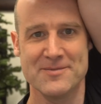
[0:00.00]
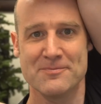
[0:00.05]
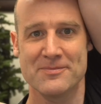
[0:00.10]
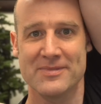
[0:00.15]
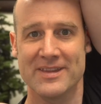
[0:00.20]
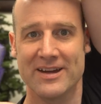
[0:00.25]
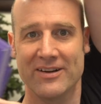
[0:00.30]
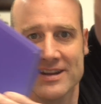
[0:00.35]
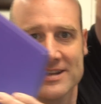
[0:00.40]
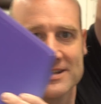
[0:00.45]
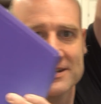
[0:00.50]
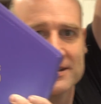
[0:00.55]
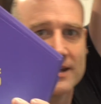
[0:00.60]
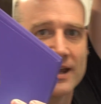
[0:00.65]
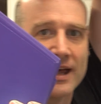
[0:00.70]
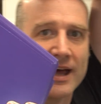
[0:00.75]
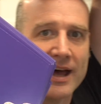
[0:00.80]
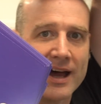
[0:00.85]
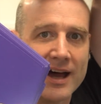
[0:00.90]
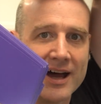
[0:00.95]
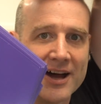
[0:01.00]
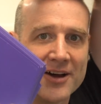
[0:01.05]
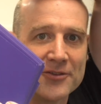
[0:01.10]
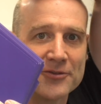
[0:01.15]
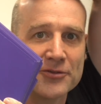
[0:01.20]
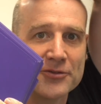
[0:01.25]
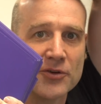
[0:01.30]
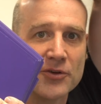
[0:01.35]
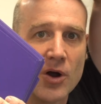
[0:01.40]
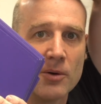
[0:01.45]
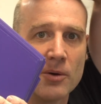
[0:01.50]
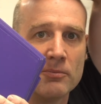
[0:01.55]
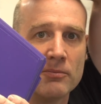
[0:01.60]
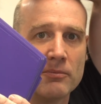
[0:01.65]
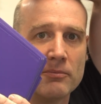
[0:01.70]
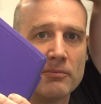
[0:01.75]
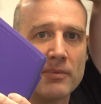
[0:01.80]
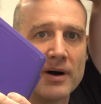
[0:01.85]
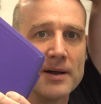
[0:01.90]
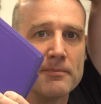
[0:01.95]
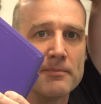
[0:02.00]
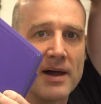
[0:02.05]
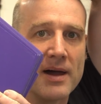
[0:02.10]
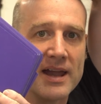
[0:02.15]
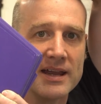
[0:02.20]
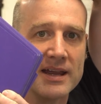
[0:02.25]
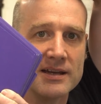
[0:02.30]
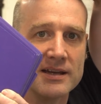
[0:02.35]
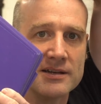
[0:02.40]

there it is, from my main